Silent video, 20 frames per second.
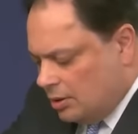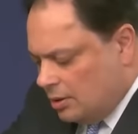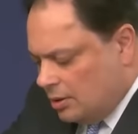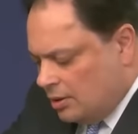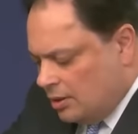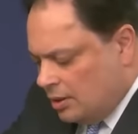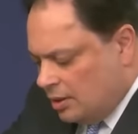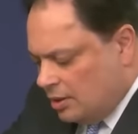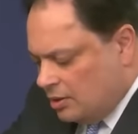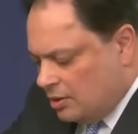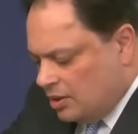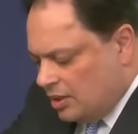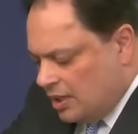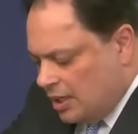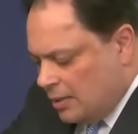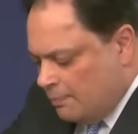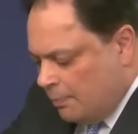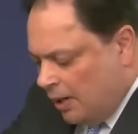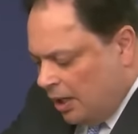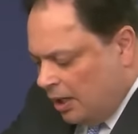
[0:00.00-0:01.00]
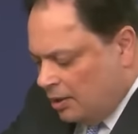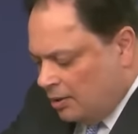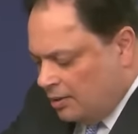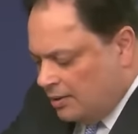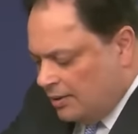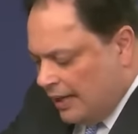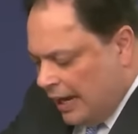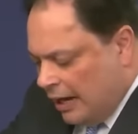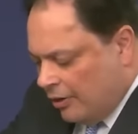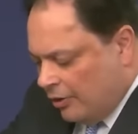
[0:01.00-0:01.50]
that the
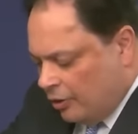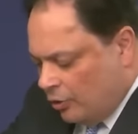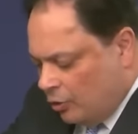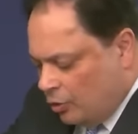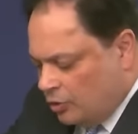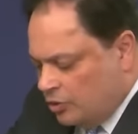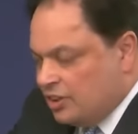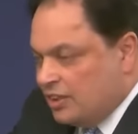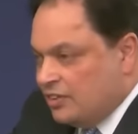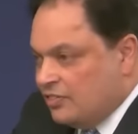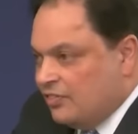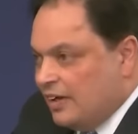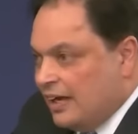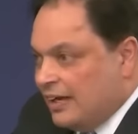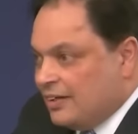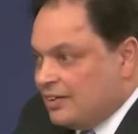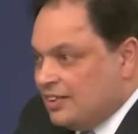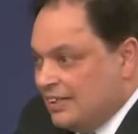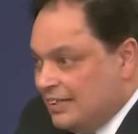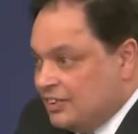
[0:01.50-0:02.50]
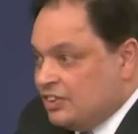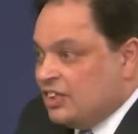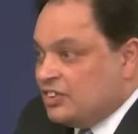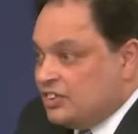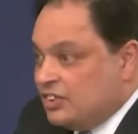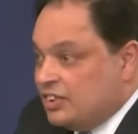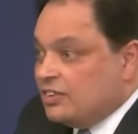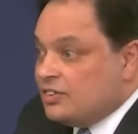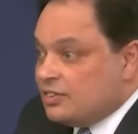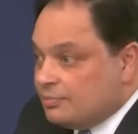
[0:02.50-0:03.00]
bug, error or defect
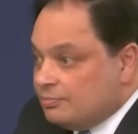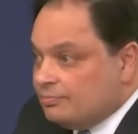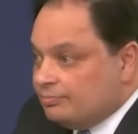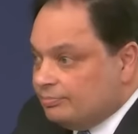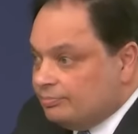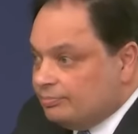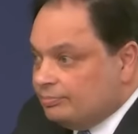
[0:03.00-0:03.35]
existed?